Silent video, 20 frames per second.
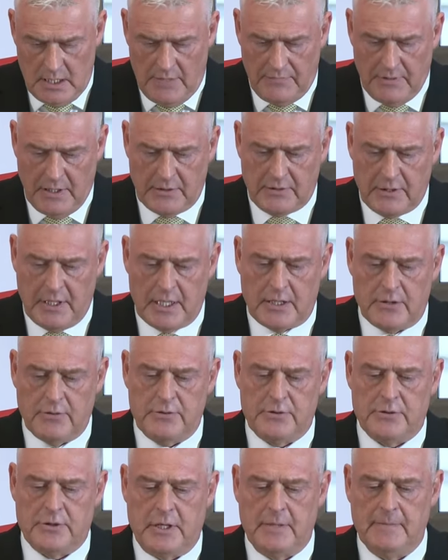of our great
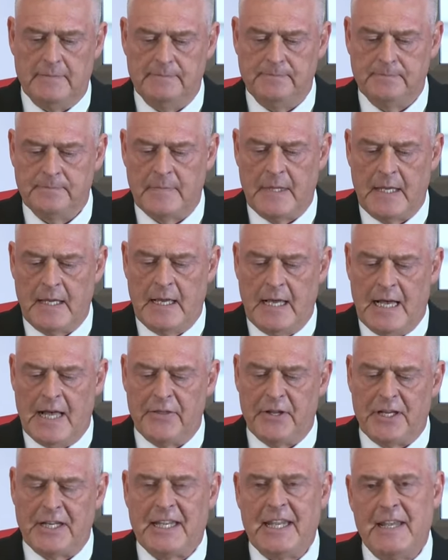country
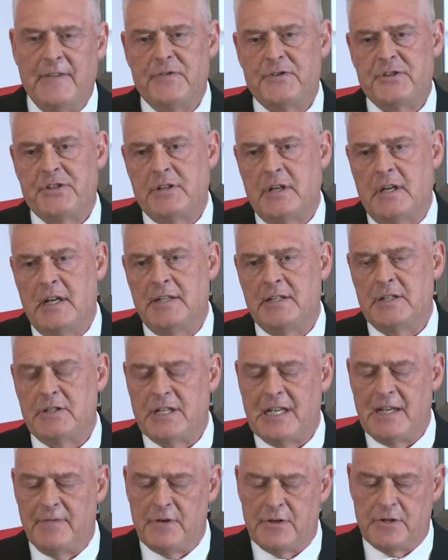and the gifts it
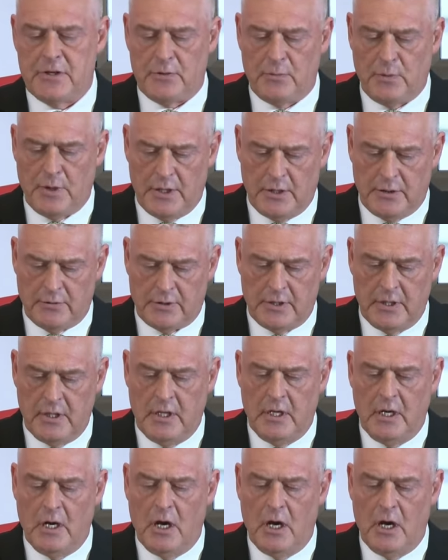has given to the world